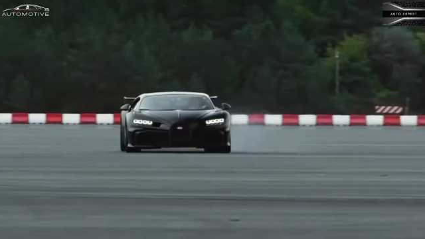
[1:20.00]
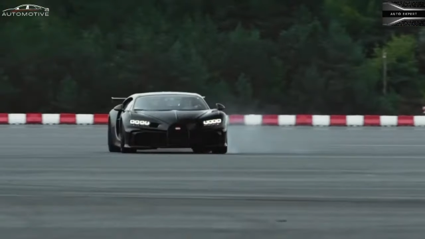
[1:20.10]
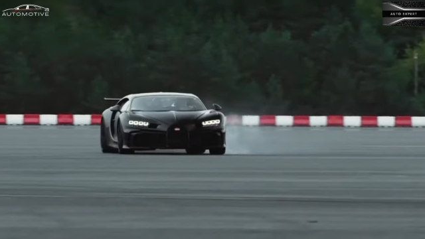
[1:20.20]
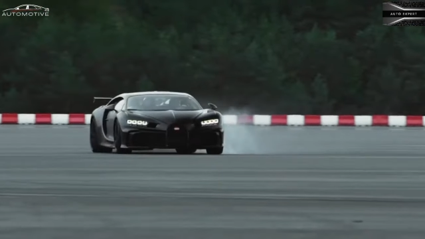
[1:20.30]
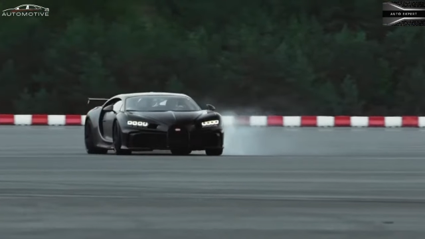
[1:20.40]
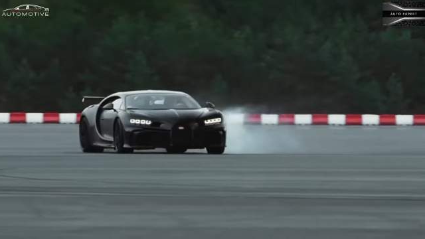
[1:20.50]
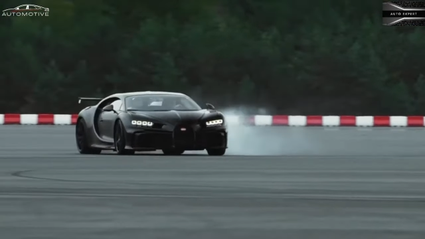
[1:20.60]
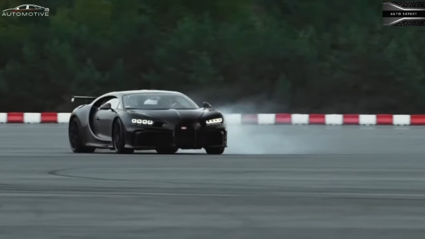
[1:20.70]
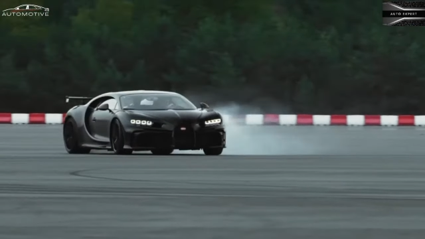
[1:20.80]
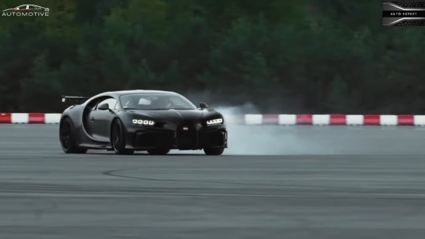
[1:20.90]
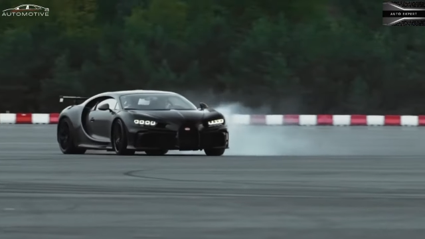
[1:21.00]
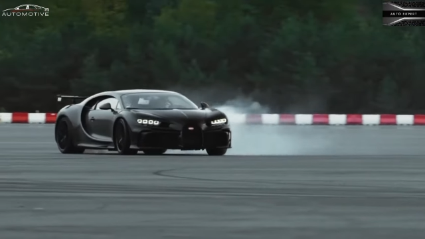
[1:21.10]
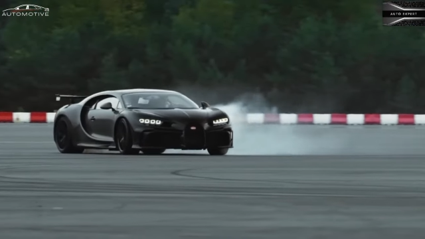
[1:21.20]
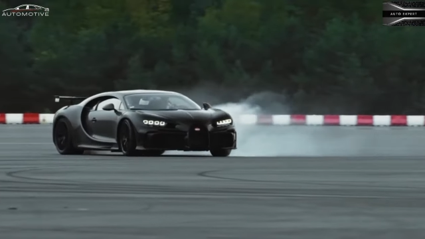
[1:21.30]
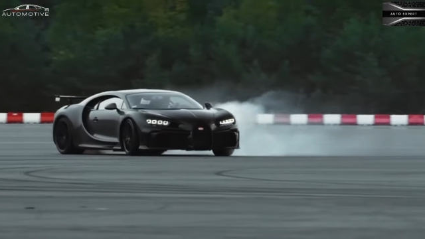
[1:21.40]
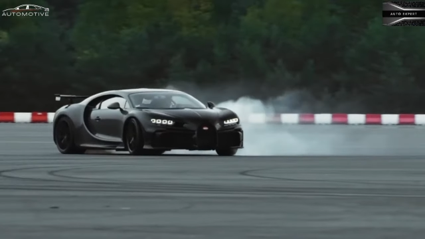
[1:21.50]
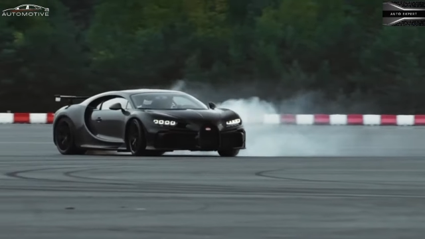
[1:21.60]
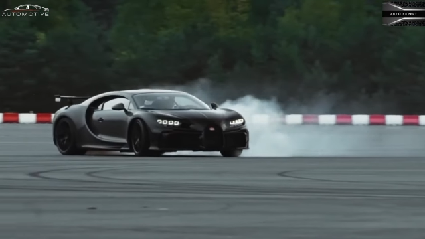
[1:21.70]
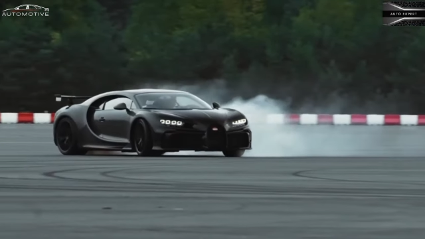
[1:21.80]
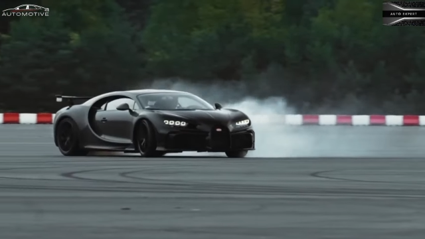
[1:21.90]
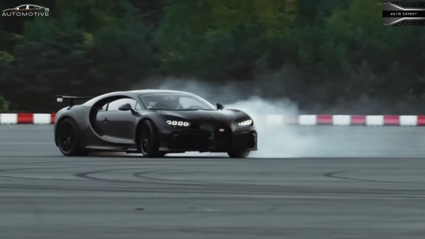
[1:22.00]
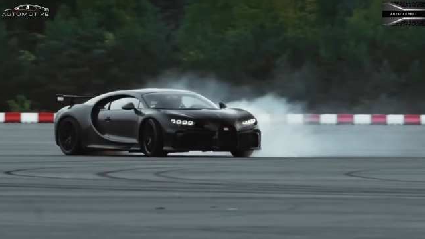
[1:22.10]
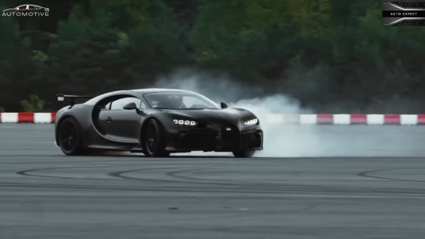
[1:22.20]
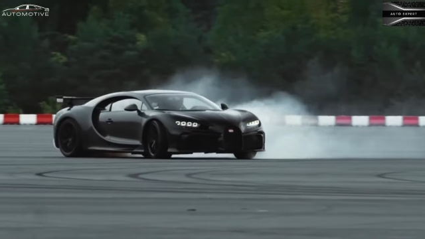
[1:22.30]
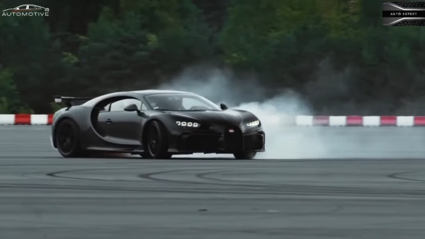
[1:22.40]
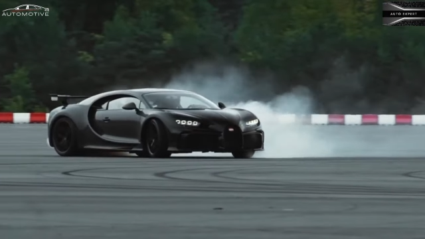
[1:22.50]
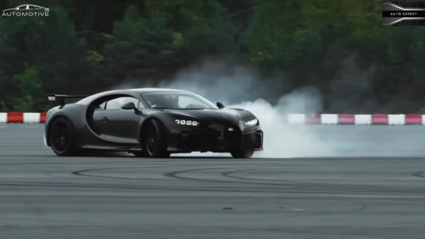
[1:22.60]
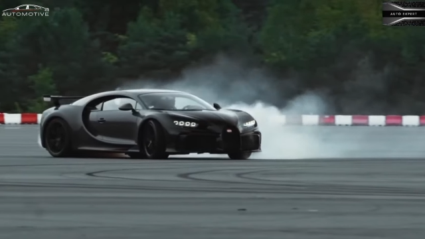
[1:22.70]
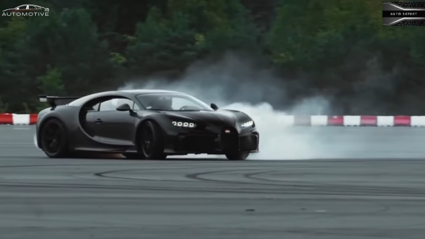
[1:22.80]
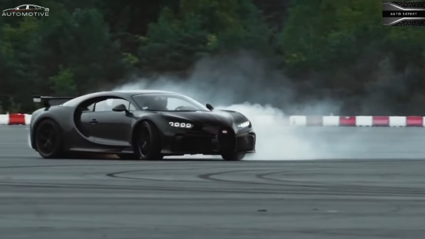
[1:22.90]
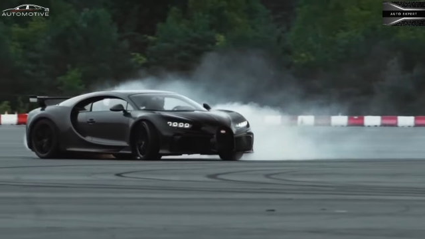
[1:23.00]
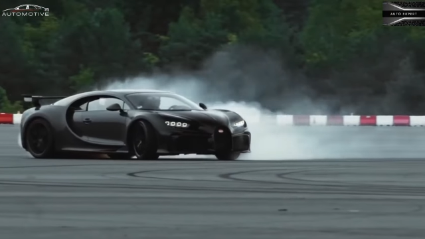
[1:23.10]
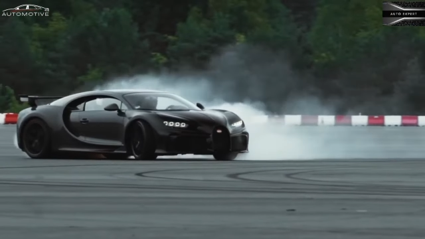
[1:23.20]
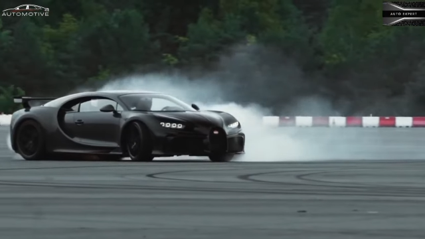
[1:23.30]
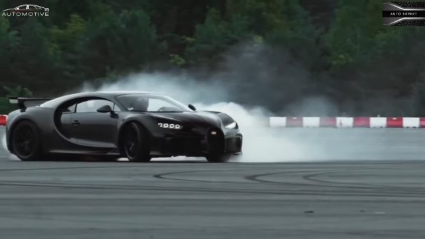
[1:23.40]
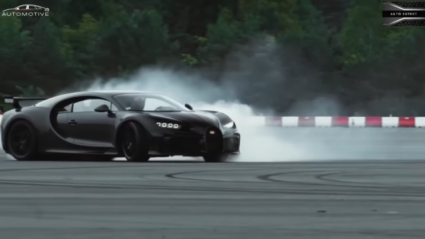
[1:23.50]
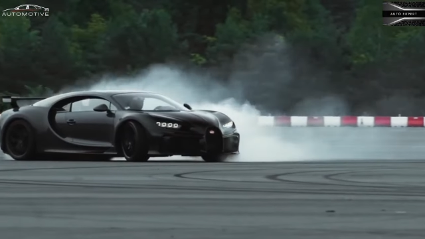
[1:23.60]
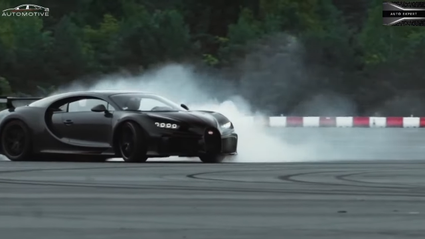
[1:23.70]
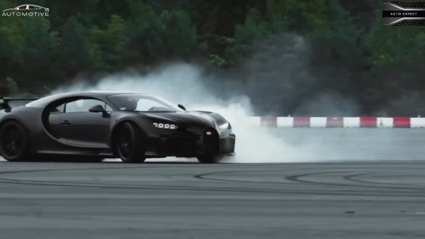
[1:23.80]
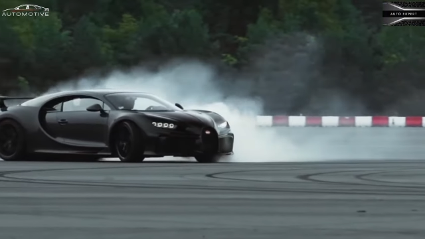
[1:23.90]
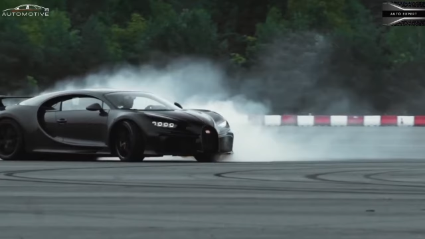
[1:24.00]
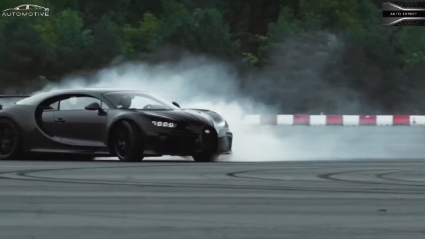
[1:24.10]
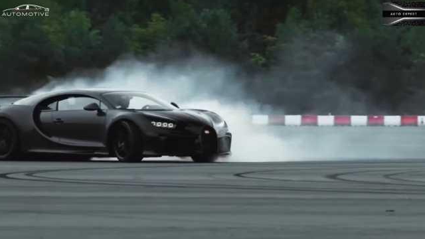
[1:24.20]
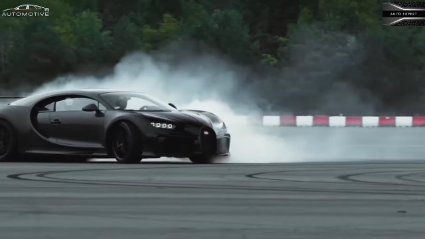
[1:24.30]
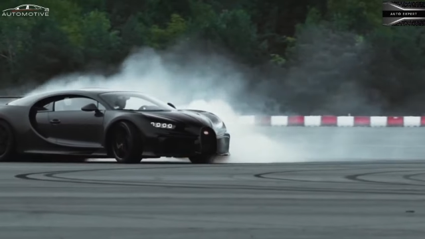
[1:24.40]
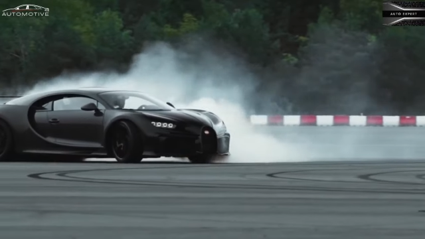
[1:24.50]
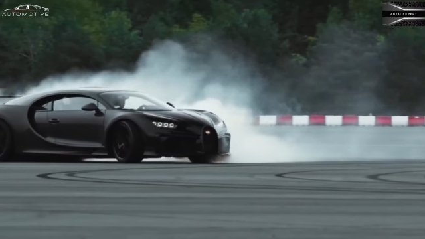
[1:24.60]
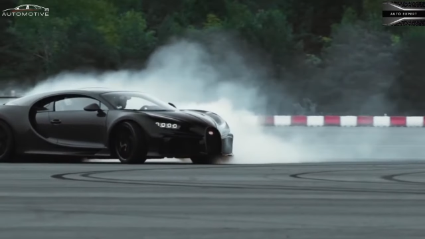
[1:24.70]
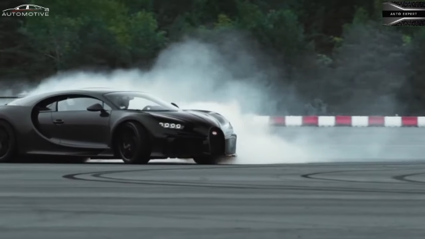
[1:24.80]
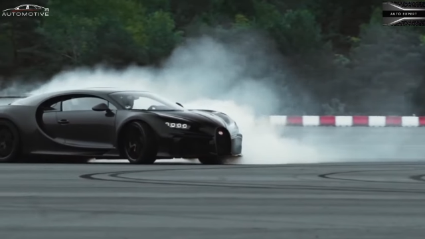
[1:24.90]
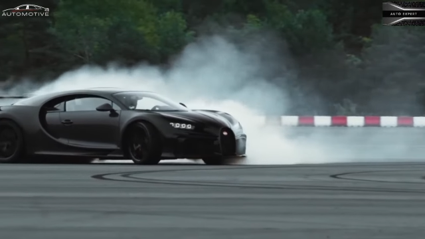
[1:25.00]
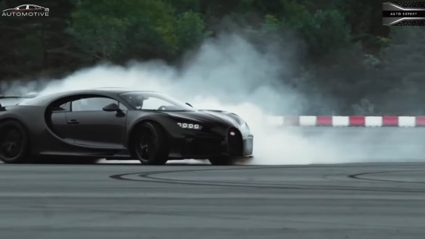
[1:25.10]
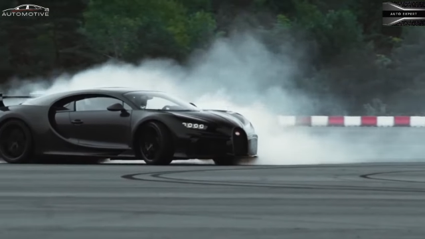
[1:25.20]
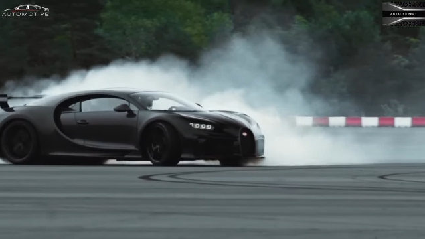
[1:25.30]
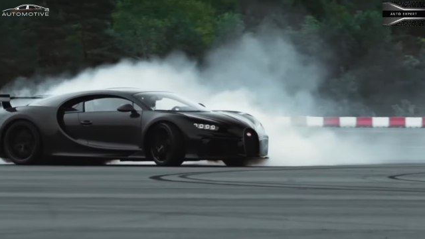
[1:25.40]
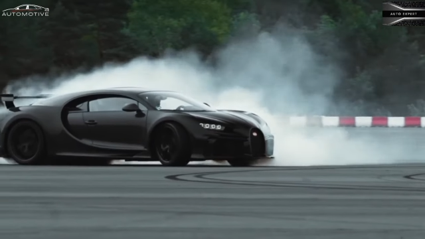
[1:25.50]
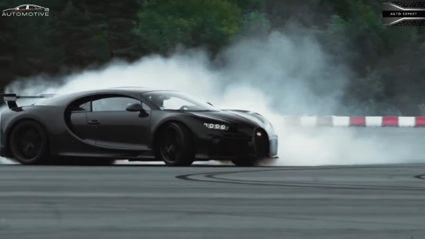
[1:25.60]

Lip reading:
[unreadable: no face in view]